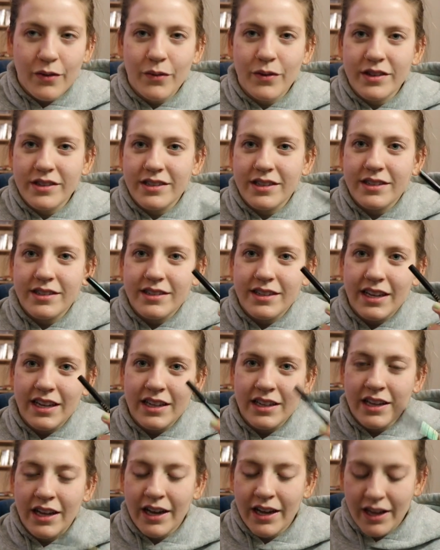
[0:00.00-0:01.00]
was the
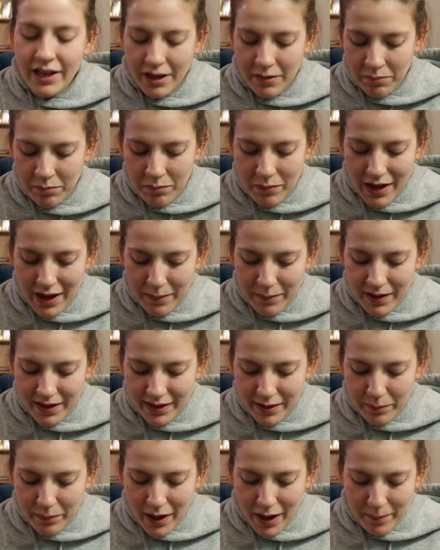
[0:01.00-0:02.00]
Stila and maybe
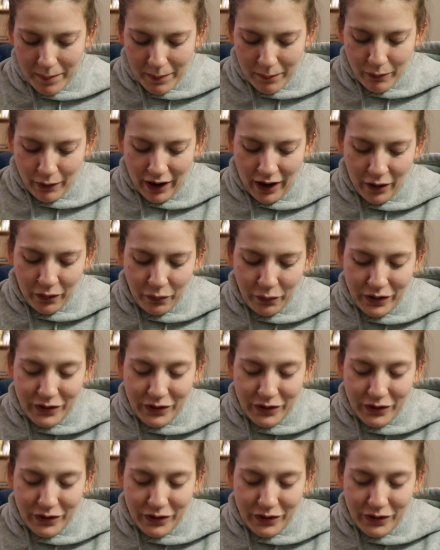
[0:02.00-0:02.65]
the Bobbi Brown,